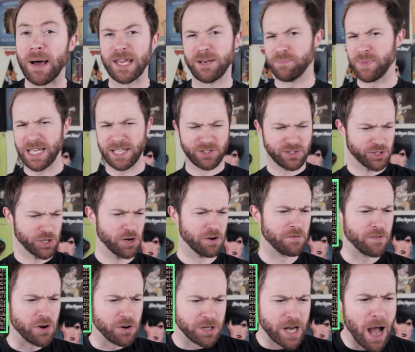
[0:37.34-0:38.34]
might be
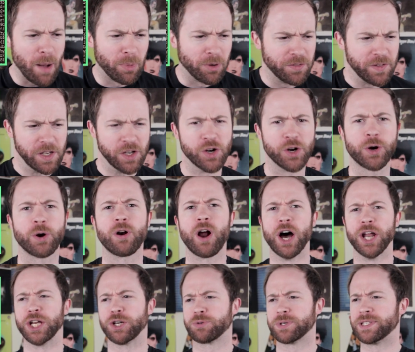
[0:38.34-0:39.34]
server gobbledygook or
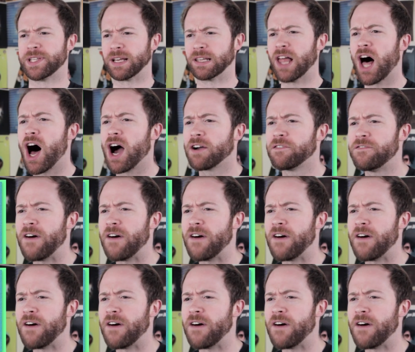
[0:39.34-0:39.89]
uninteresting log